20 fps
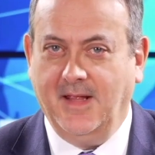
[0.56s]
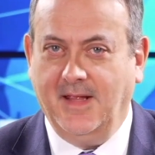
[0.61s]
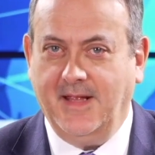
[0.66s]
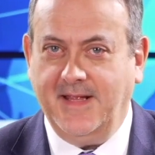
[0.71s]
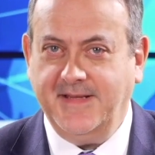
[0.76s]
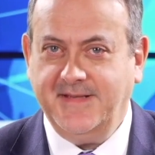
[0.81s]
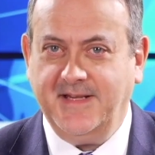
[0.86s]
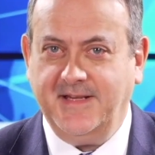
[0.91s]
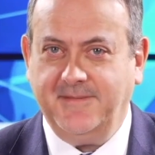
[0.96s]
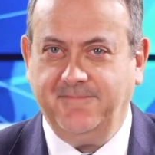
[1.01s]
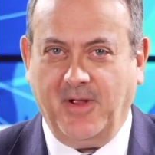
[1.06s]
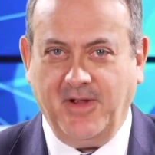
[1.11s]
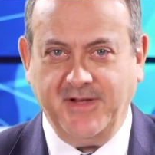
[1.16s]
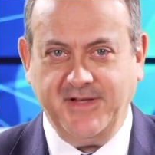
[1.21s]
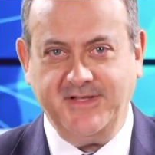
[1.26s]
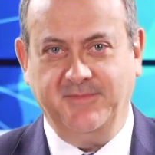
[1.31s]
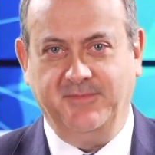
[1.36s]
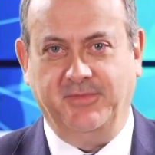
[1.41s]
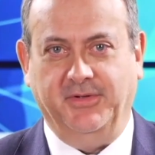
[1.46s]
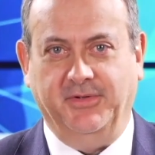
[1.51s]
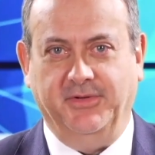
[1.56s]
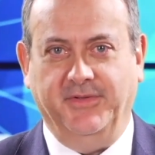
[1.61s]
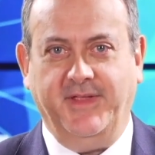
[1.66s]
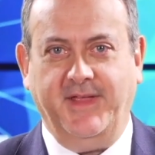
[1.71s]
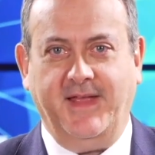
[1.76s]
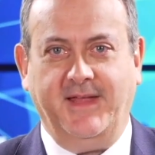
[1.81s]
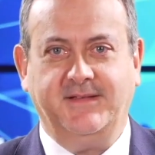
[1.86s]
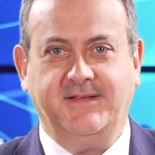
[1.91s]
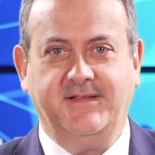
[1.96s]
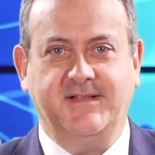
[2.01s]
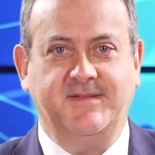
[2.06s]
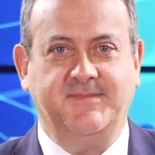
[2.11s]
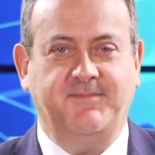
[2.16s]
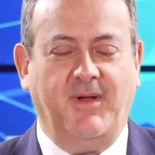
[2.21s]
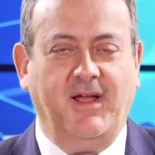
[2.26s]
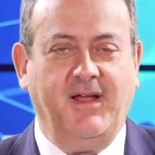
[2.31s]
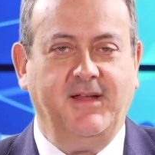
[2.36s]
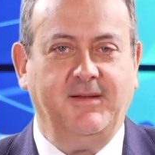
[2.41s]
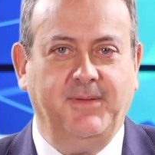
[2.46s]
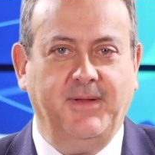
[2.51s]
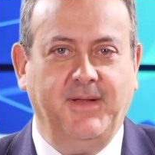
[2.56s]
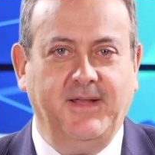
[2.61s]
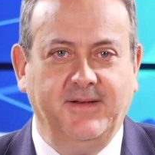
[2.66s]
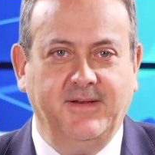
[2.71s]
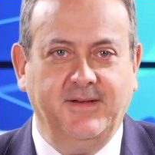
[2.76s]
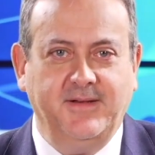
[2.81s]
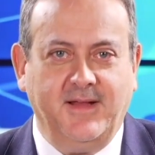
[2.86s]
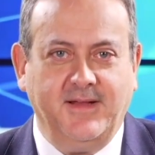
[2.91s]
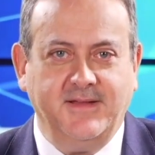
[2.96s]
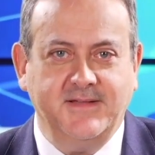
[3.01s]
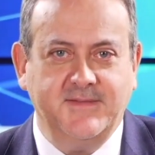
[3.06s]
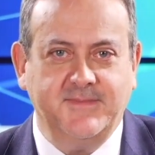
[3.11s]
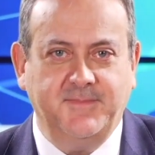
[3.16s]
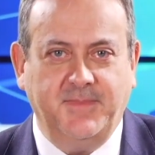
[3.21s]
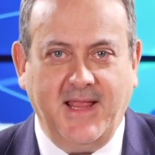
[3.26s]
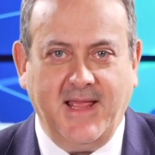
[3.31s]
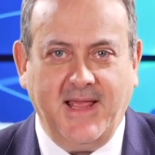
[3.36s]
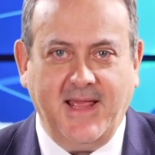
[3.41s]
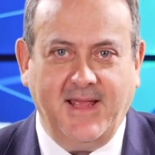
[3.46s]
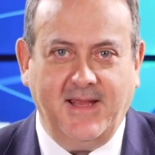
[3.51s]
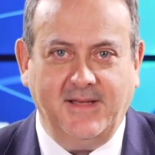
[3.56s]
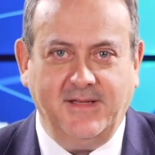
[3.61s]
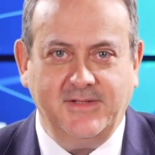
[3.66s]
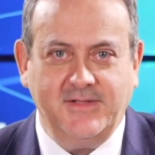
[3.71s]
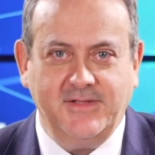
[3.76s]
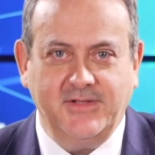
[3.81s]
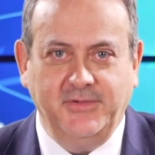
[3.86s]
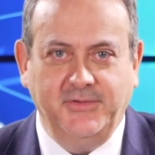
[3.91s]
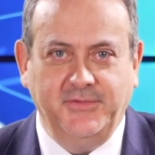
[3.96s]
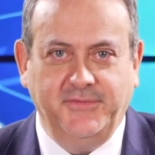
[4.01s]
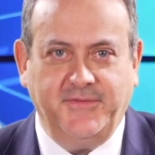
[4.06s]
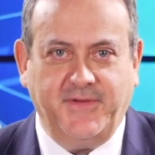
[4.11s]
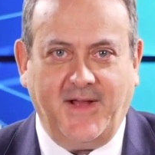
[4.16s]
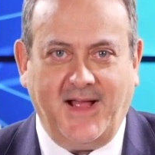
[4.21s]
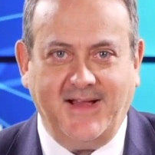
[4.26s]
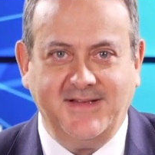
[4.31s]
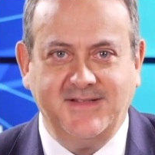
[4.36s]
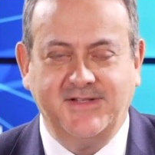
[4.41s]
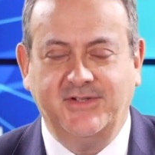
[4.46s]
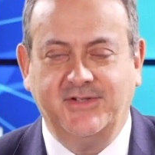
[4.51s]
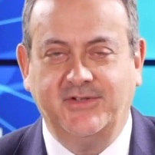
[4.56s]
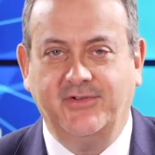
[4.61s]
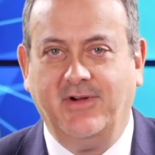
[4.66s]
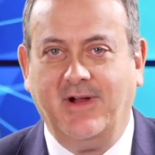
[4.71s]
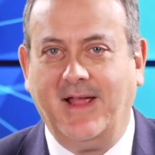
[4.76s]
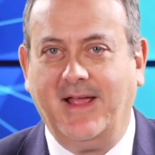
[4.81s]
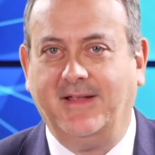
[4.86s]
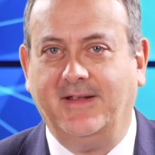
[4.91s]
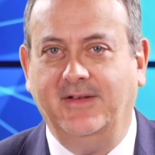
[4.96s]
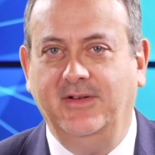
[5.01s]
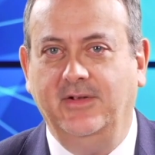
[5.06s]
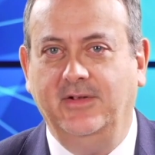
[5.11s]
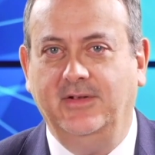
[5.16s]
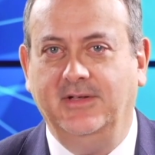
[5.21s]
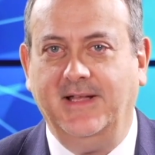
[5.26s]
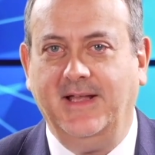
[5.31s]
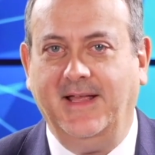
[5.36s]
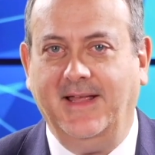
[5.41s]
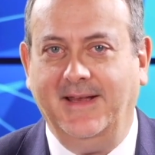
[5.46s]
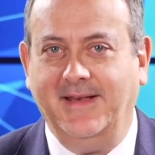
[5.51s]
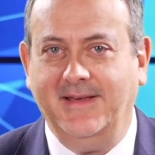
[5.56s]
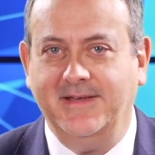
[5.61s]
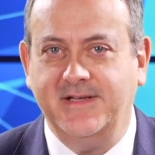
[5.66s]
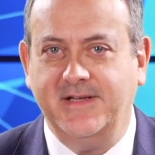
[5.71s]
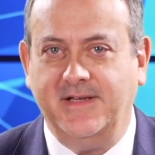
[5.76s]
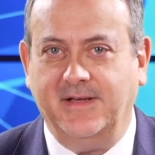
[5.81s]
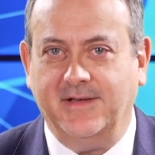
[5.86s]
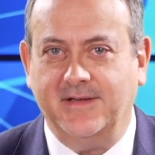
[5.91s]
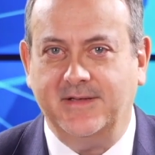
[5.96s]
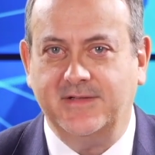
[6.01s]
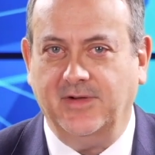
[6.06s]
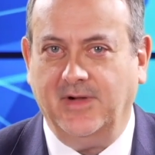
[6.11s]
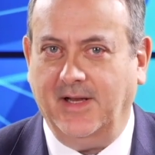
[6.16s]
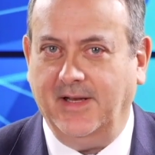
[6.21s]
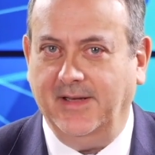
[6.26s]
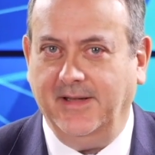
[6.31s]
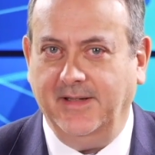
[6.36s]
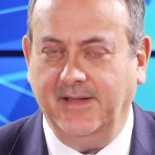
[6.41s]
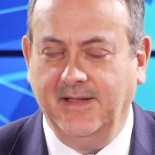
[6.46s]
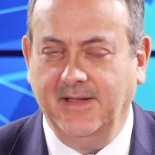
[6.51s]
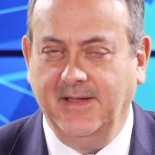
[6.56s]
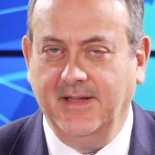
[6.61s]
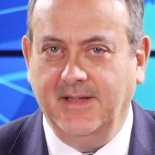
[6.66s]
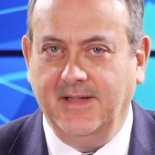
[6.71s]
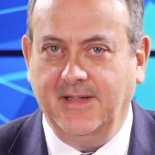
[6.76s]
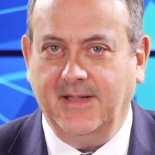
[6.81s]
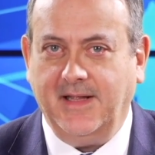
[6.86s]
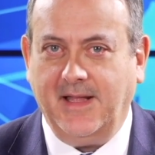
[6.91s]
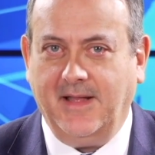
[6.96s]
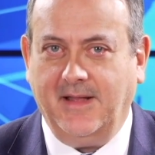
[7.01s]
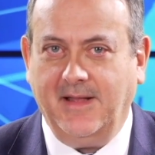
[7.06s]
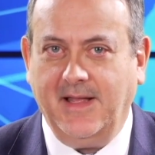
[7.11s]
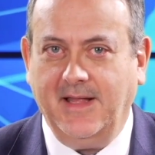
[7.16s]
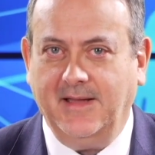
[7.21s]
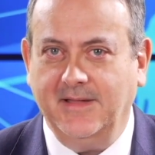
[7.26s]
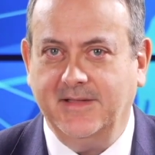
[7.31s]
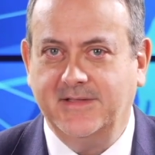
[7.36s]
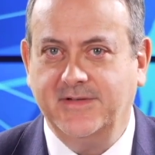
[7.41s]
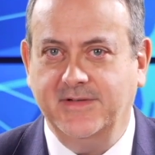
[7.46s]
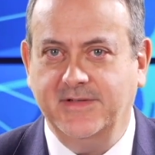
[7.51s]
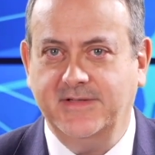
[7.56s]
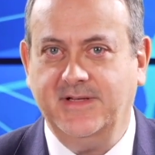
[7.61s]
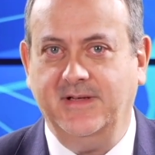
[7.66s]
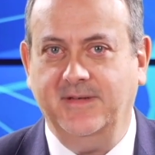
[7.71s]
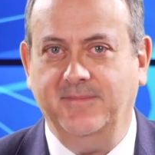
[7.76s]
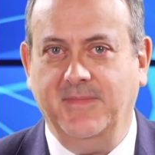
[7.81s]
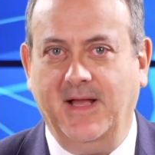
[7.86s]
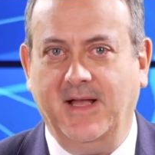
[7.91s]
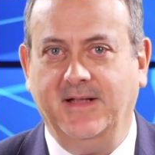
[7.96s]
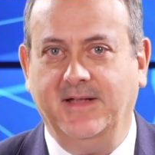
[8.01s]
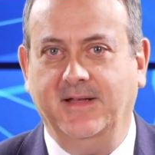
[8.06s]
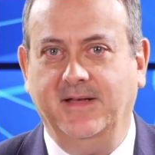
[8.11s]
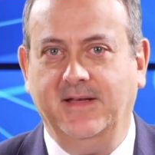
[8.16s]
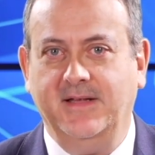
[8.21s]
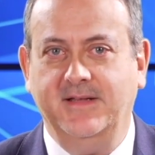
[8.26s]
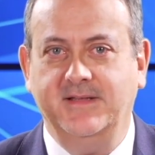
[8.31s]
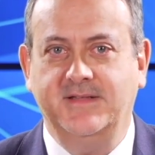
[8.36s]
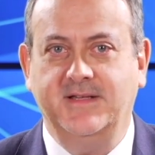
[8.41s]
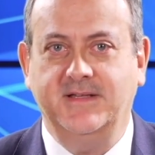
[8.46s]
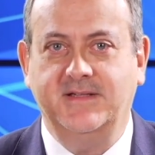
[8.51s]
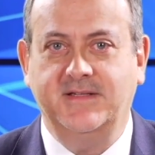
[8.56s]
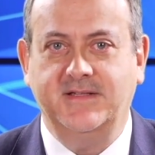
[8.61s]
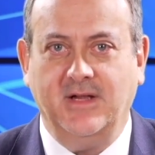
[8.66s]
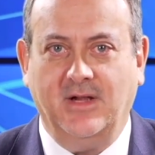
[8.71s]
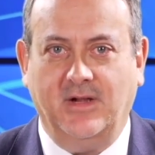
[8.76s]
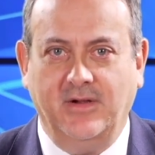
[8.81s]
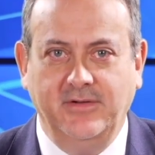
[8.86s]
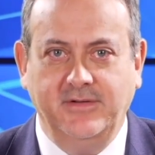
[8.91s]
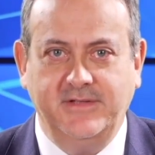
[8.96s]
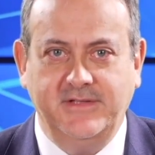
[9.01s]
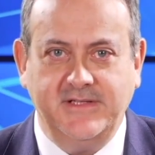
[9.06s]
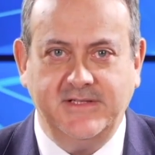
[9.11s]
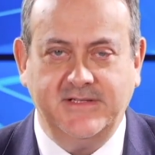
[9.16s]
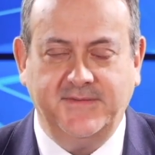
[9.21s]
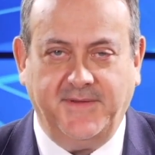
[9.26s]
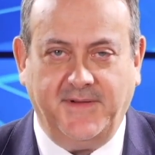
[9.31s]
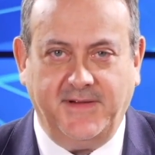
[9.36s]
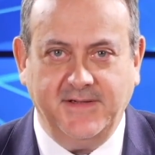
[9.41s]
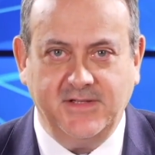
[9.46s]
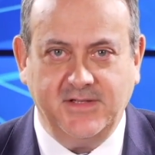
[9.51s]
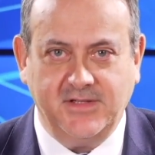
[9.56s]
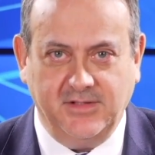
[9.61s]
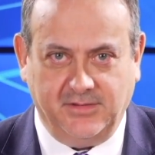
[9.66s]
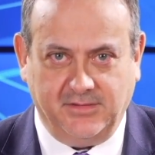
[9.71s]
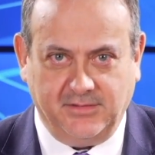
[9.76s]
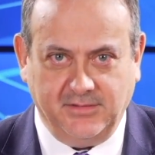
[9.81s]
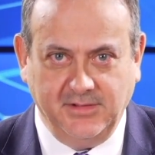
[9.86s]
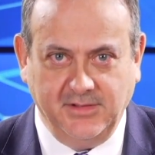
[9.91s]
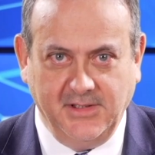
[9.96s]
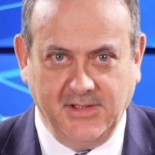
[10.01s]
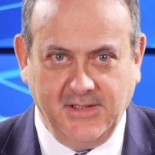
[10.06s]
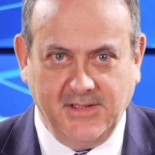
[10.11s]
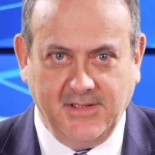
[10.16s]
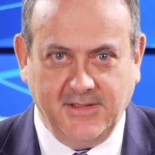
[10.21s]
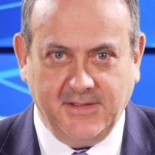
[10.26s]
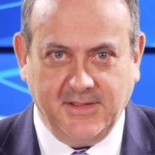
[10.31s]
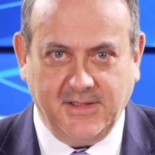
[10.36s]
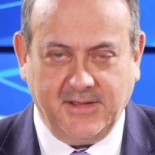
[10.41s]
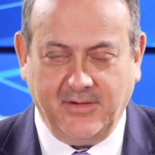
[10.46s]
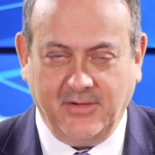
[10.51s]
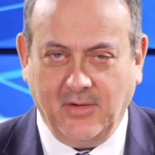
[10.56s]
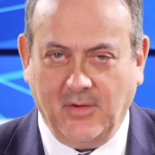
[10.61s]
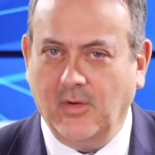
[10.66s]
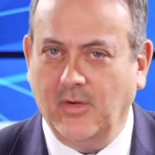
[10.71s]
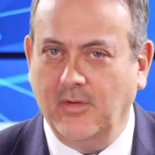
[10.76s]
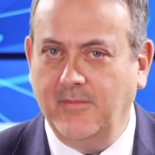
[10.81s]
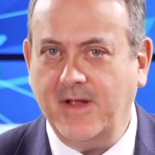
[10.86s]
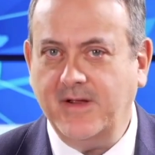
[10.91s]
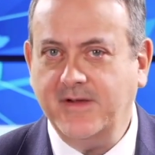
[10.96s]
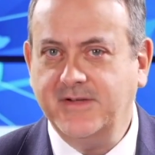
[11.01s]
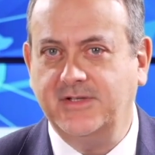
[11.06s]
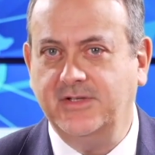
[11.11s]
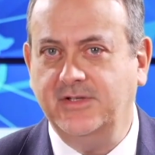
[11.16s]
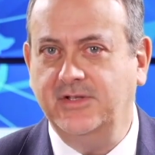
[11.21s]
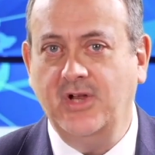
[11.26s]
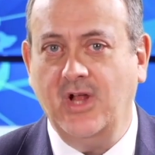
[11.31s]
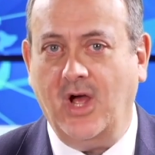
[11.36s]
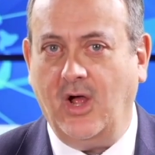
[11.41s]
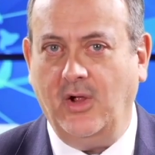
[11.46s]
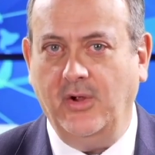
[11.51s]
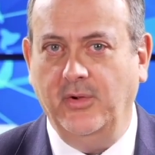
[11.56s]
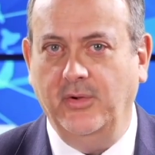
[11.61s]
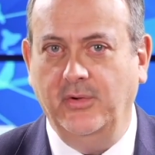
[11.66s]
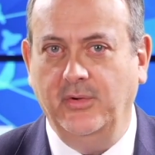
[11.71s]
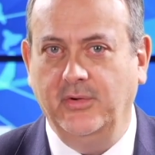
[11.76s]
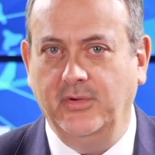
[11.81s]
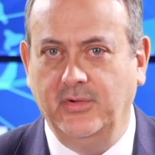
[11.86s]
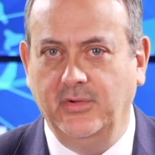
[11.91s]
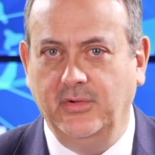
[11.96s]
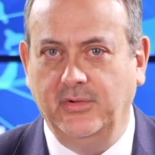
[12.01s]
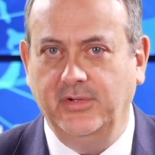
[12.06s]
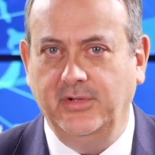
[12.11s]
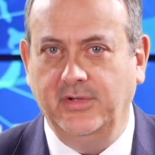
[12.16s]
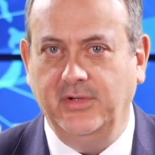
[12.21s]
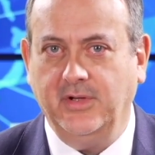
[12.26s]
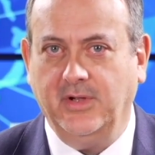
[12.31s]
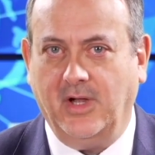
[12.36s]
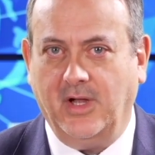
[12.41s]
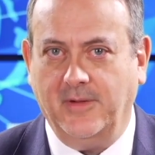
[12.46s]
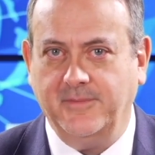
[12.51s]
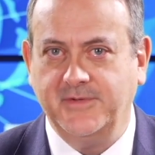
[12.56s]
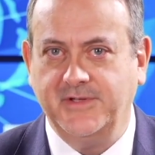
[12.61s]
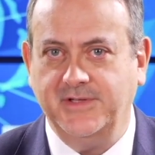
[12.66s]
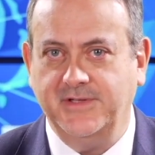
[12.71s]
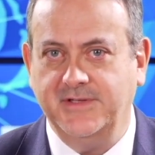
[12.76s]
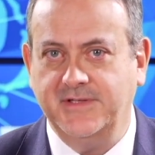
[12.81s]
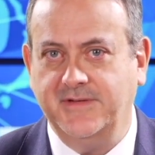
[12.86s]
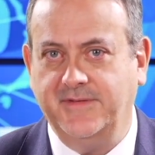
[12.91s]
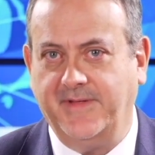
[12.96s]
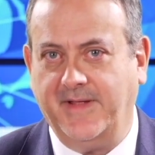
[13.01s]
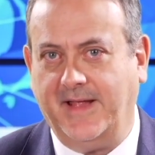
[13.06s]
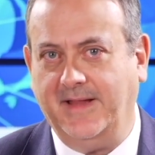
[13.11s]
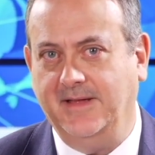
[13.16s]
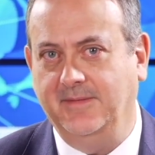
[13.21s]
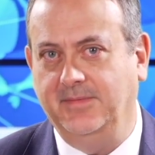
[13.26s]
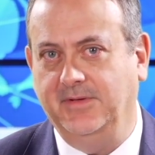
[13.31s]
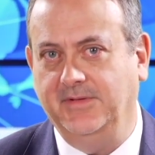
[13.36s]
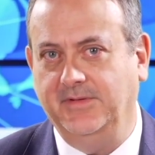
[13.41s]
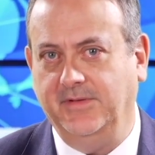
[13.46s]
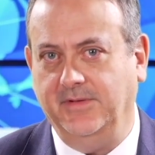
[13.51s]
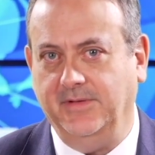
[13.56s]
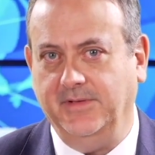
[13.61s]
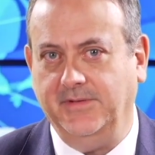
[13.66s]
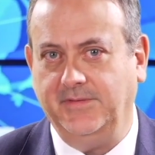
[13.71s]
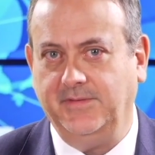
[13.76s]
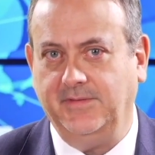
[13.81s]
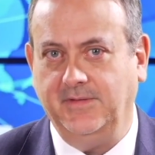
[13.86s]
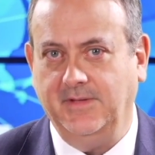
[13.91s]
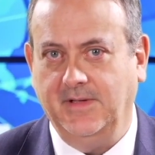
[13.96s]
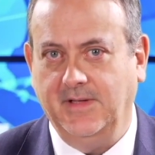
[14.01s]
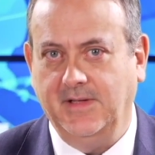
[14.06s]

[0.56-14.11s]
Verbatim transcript: Is it possible that despite Peter Dutton's plan to fast track nuclear energy in Australia, our electricity market is so dysfunctional that there are almost no good options available to us?